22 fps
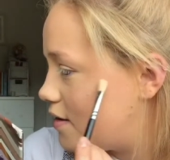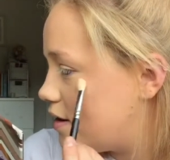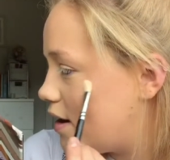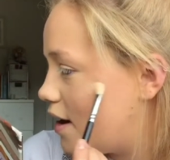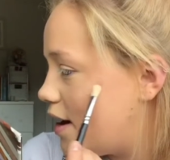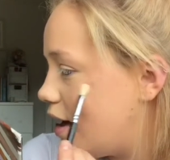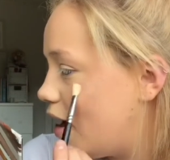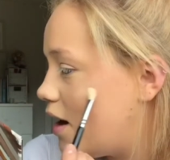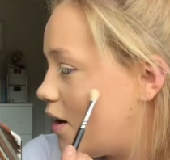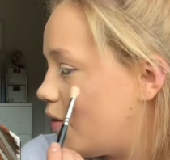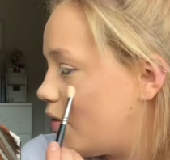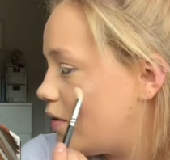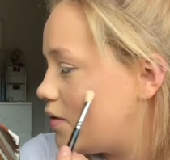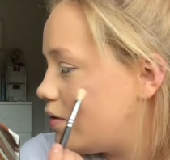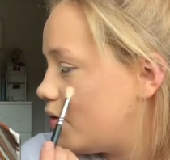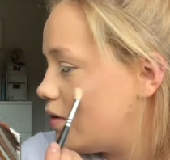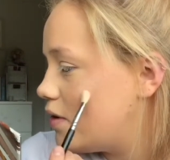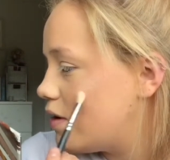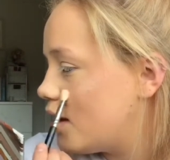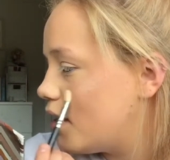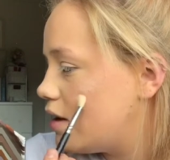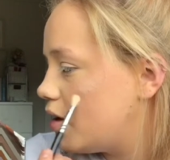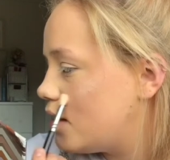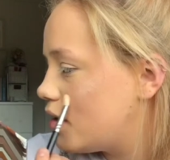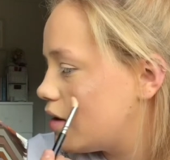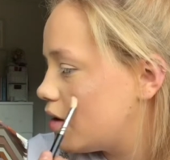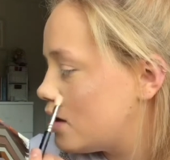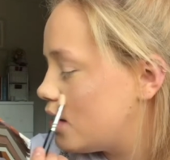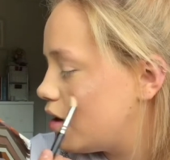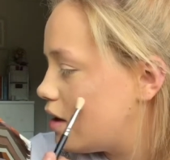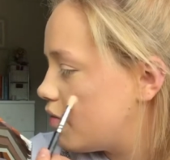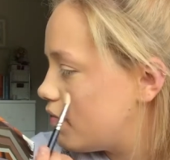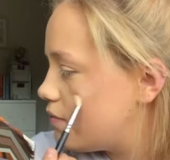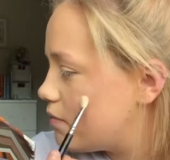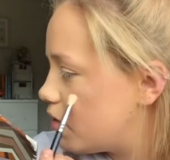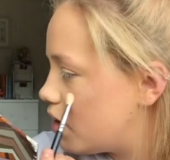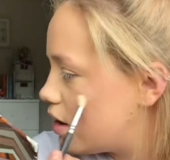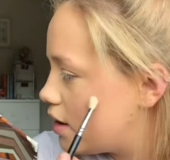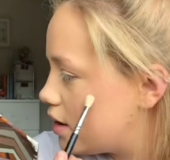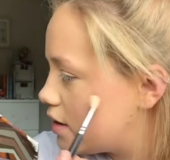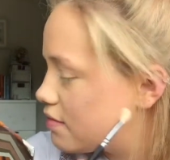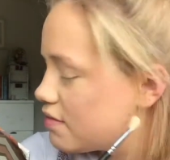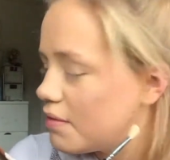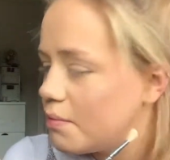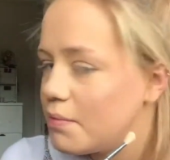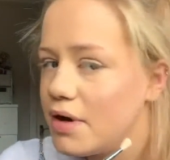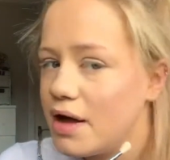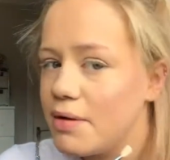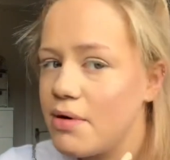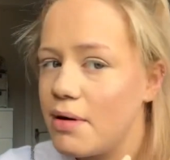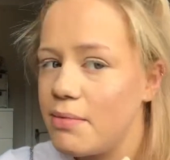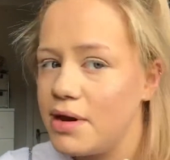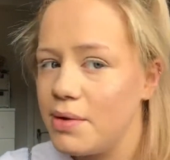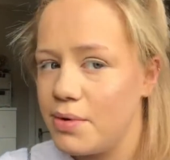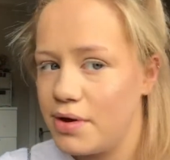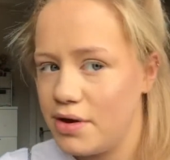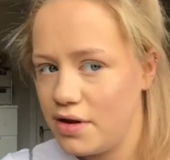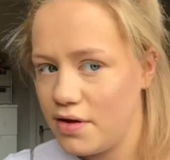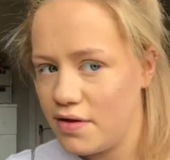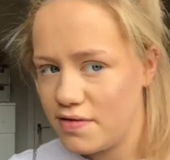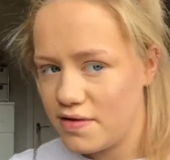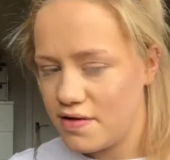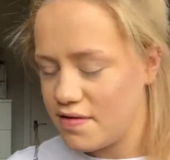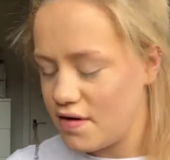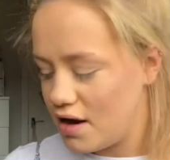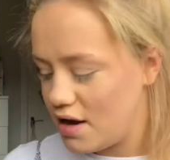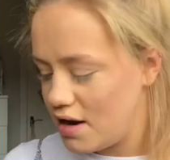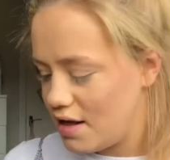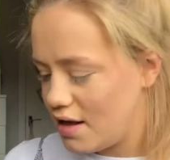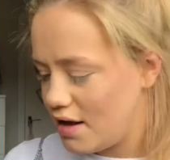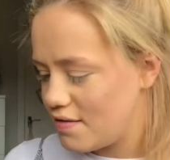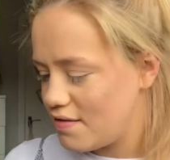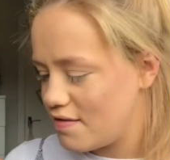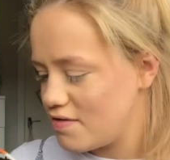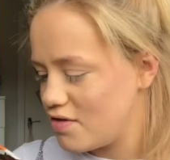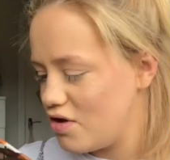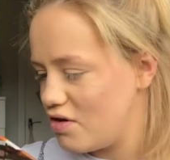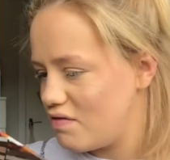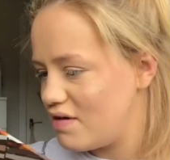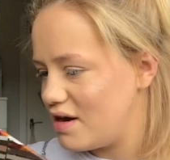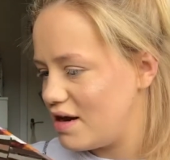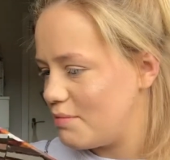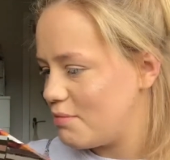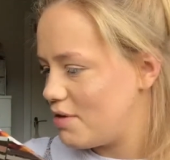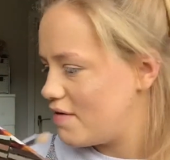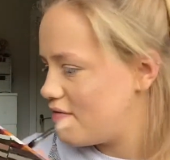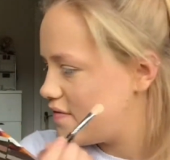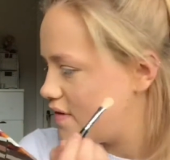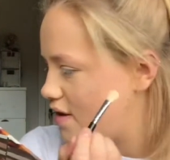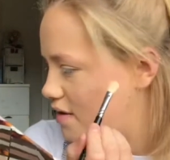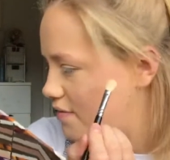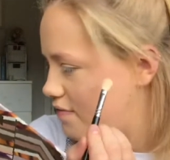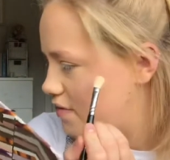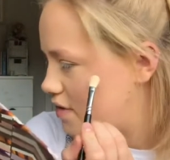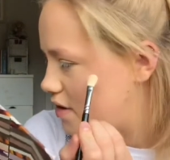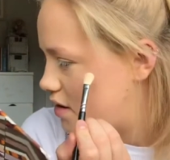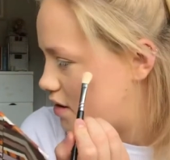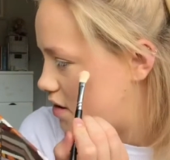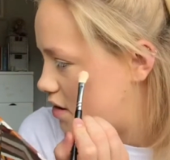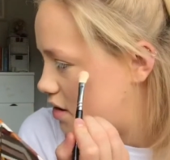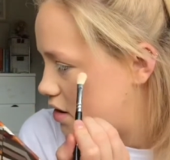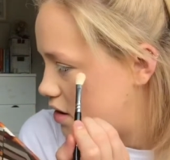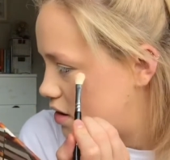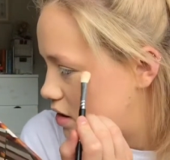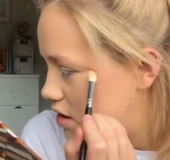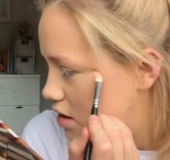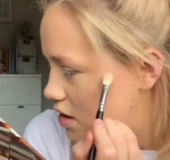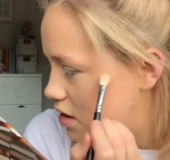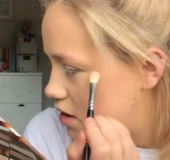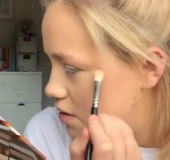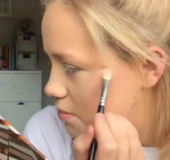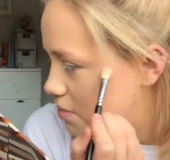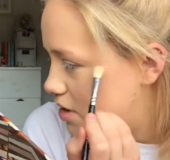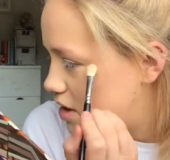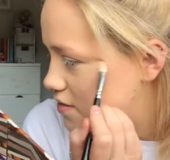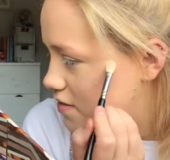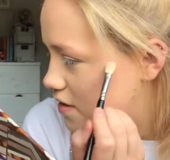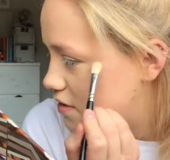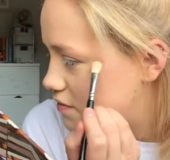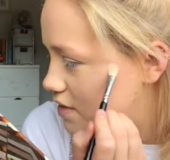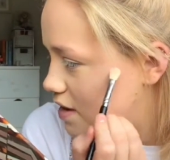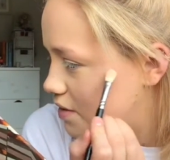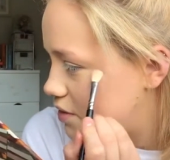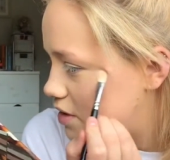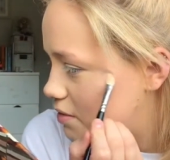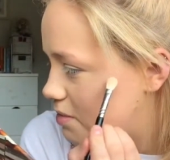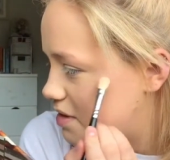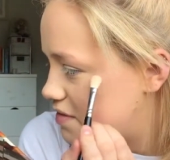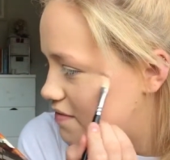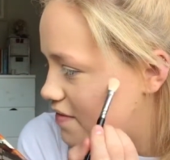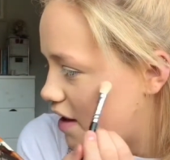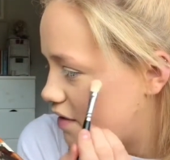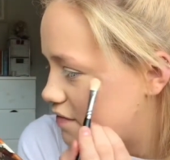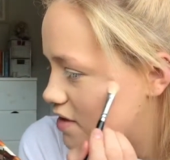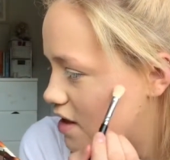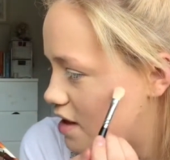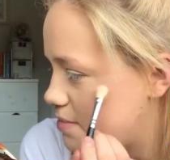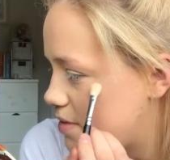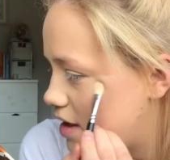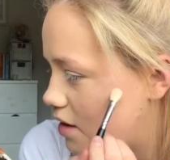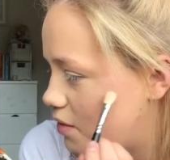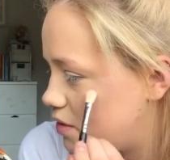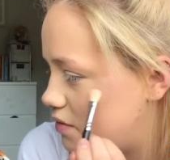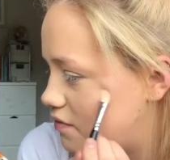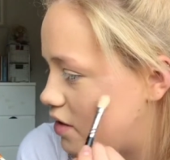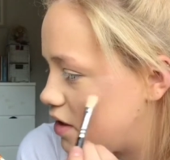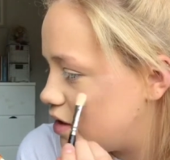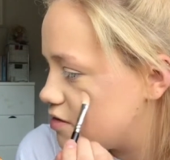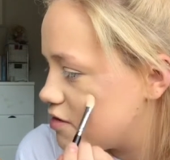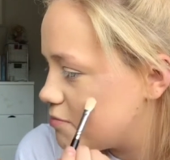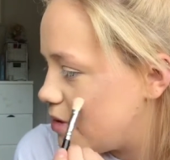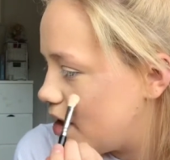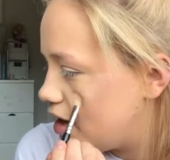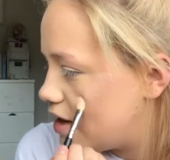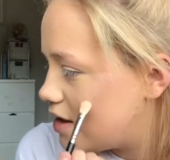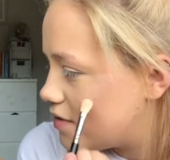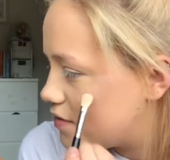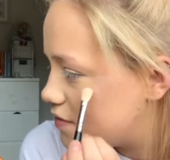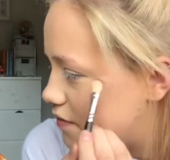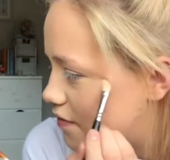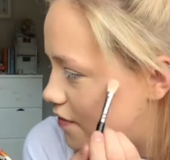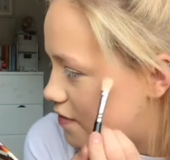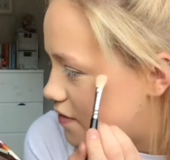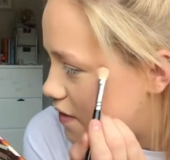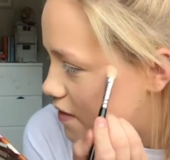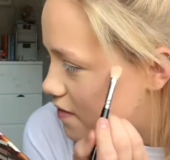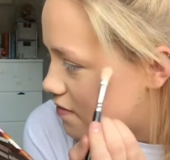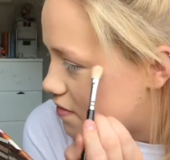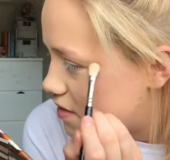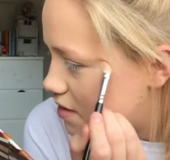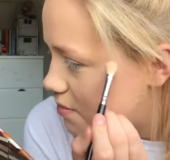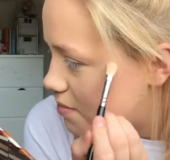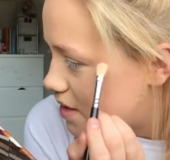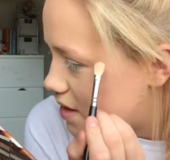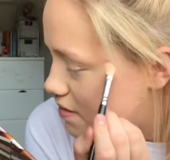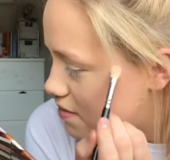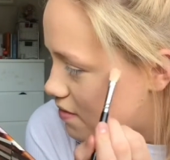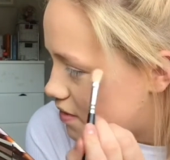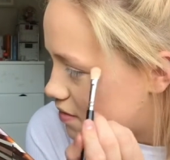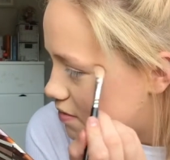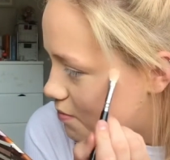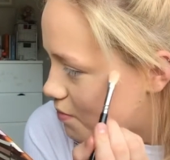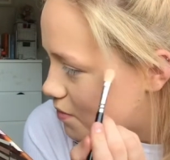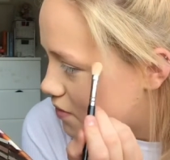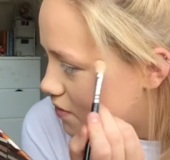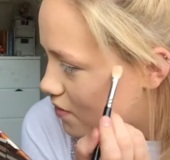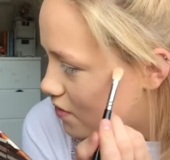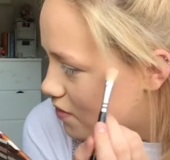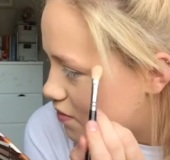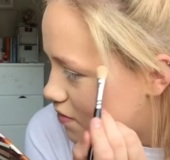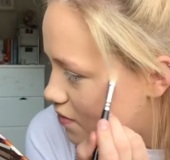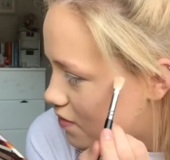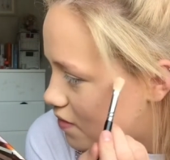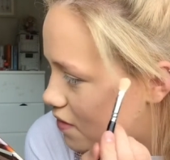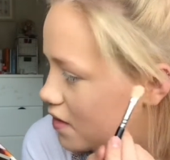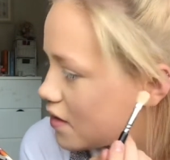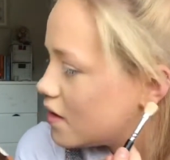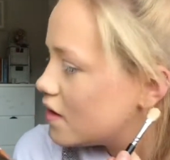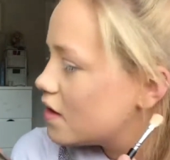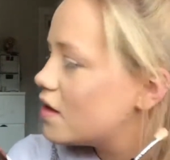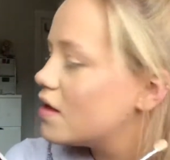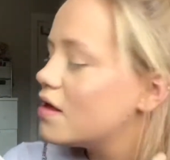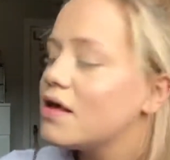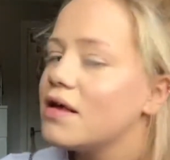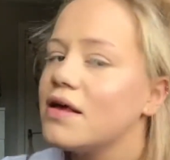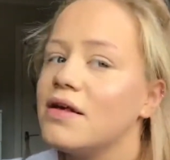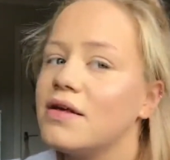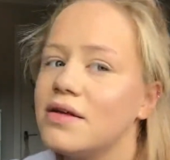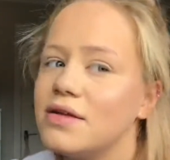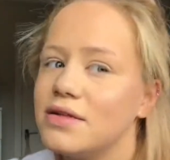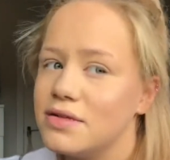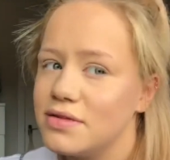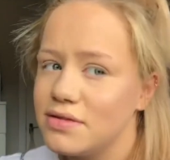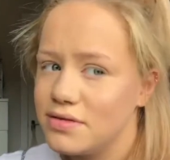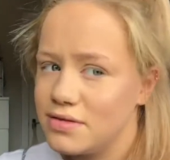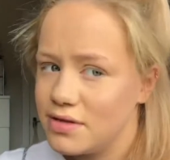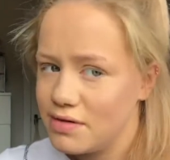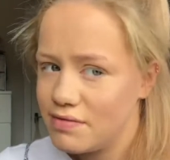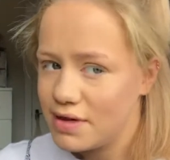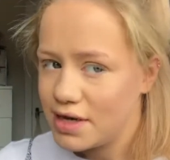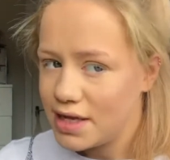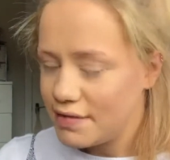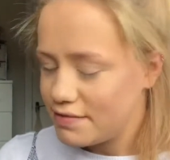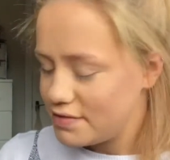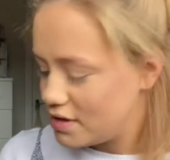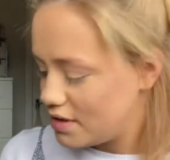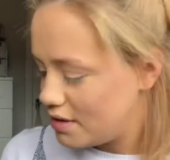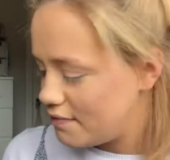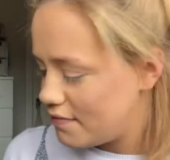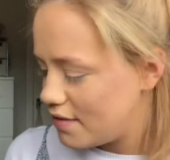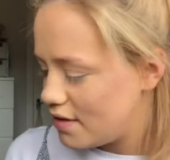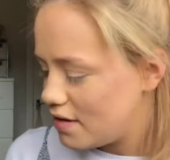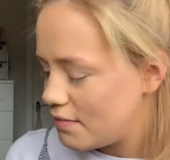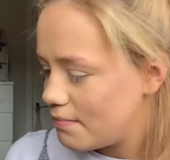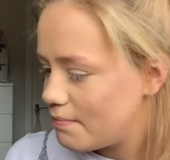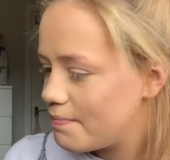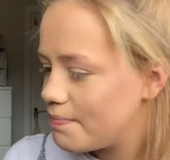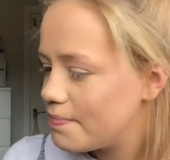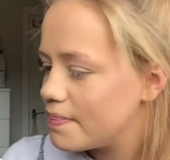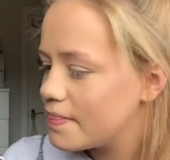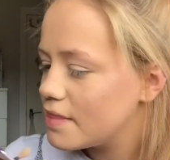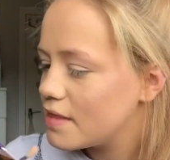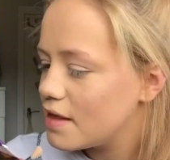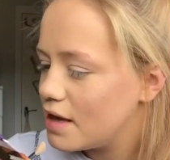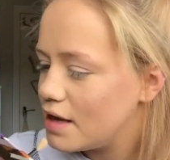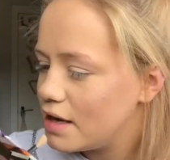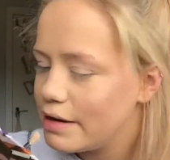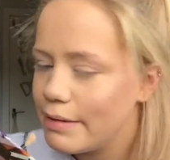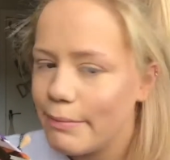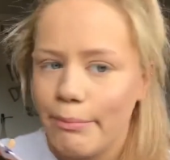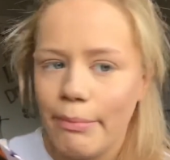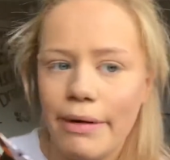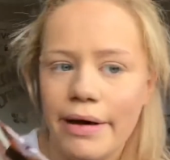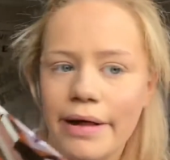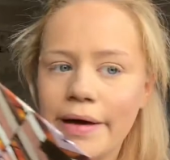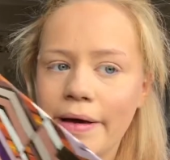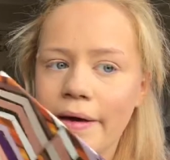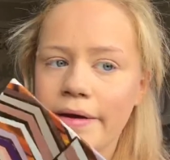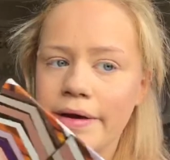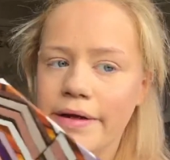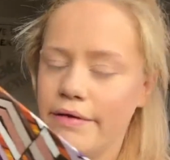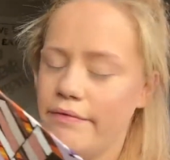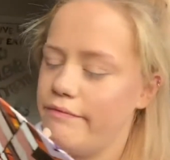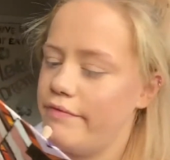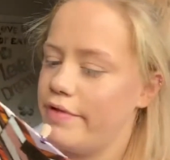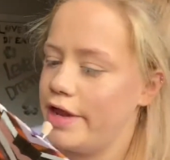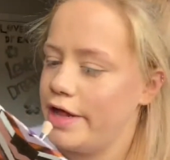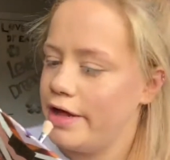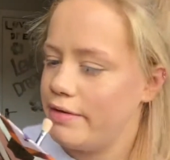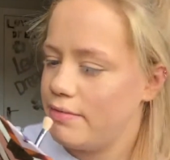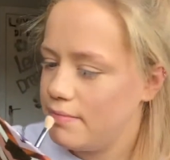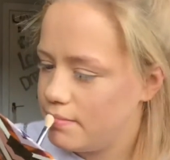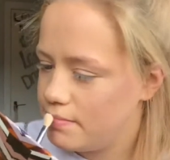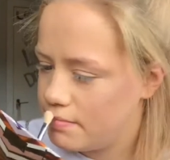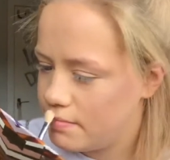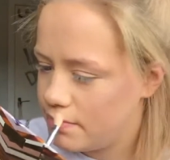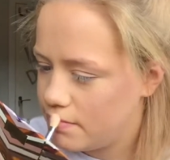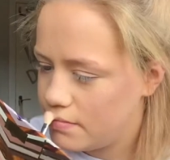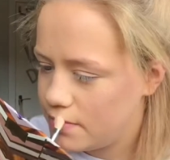night out or like if I'm going somewhere, I probably wouldn't use this highlight because it's not really my favourite. But I don't really want to be faffing about with loads of palettes on a day-to-day basis because I don't really have time for that. Ain't nobody got time for that.